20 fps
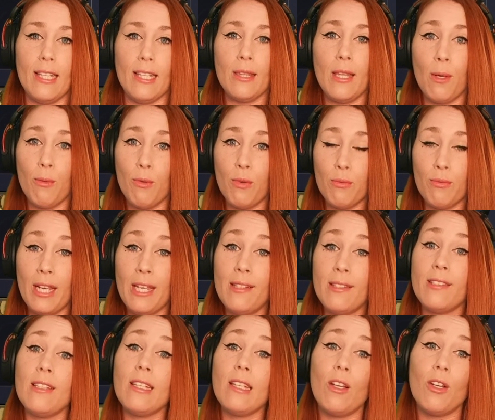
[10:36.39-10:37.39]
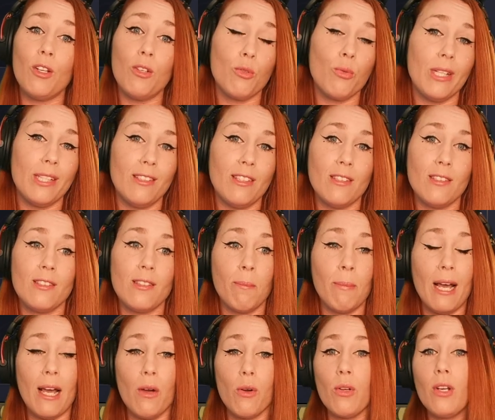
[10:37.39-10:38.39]
They were raising a lot of questions
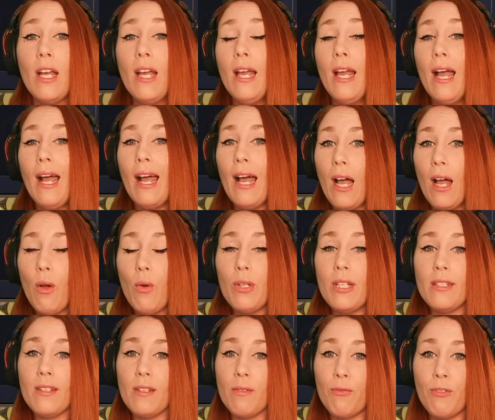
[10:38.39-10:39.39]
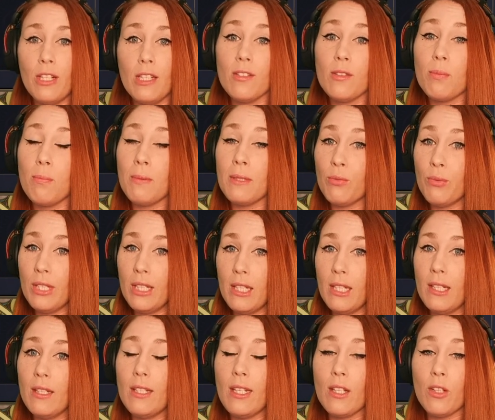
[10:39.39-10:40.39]
about how the difference
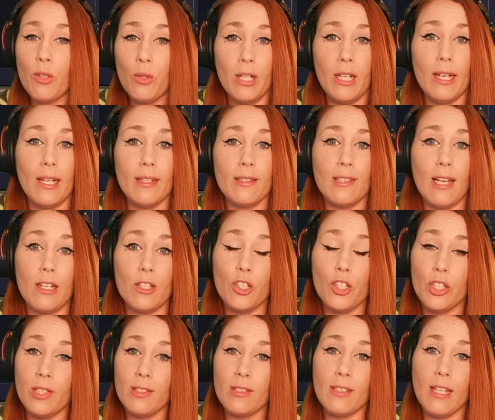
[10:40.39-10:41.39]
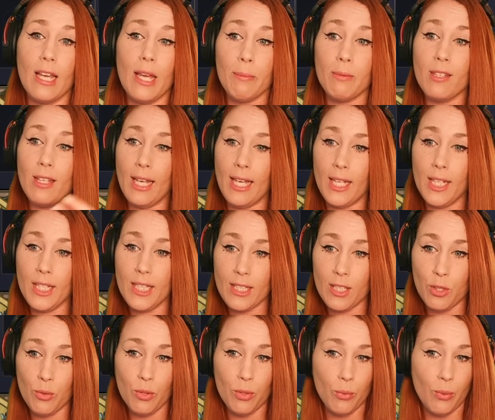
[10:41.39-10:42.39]
between the Conan Exile journey steps and
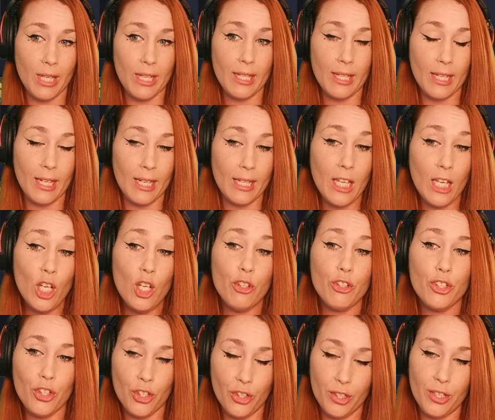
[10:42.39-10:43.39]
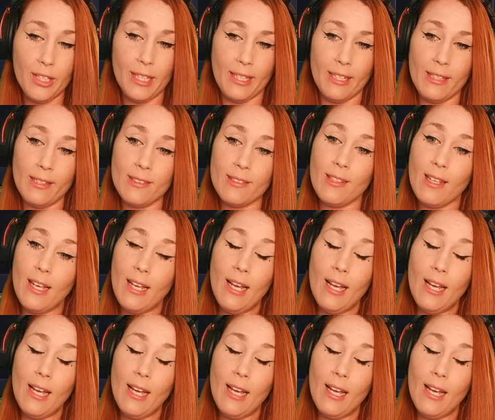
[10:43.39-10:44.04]
Dune Awakening journeys